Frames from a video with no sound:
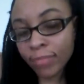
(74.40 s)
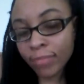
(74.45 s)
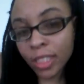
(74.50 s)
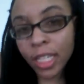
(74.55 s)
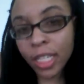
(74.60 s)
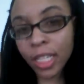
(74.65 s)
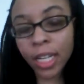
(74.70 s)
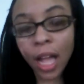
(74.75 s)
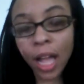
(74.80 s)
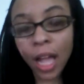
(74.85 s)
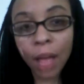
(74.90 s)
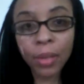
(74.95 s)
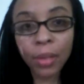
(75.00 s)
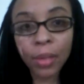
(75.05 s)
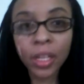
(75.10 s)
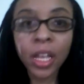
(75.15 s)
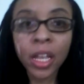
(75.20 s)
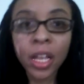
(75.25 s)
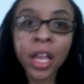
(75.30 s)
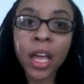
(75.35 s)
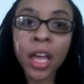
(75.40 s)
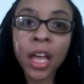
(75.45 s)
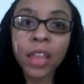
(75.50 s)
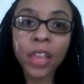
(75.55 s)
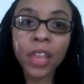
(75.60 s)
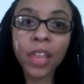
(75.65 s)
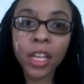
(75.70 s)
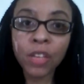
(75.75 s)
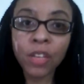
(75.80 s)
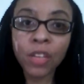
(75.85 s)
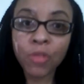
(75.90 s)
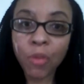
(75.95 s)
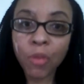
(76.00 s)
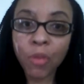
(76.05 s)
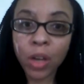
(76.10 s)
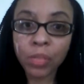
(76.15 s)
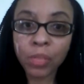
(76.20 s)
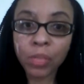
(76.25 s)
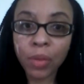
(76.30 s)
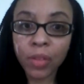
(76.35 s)
and comment. Thank you for
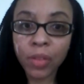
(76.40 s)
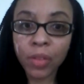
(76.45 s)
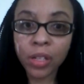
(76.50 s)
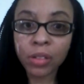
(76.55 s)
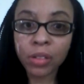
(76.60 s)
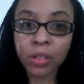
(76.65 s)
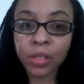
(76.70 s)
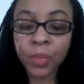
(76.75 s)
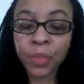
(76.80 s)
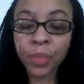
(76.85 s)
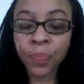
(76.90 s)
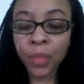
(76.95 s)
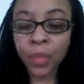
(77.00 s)
watching my videos.